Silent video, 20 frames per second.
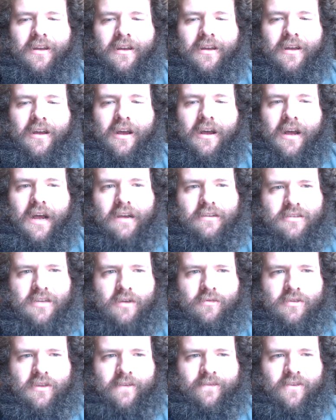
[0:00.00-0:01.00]
I'll
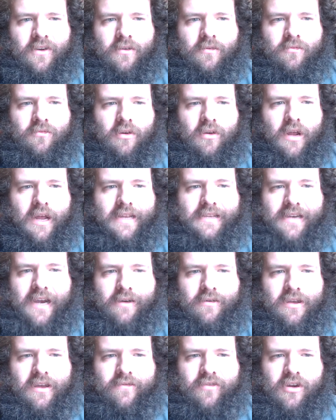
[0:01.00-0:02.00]
start with the film
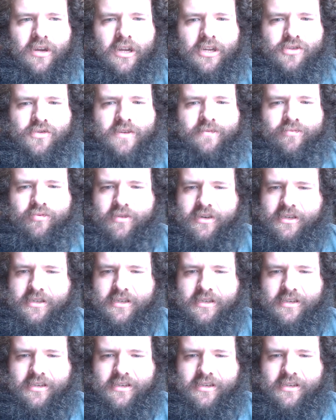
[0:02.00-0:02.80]
Diary of a Country Priest.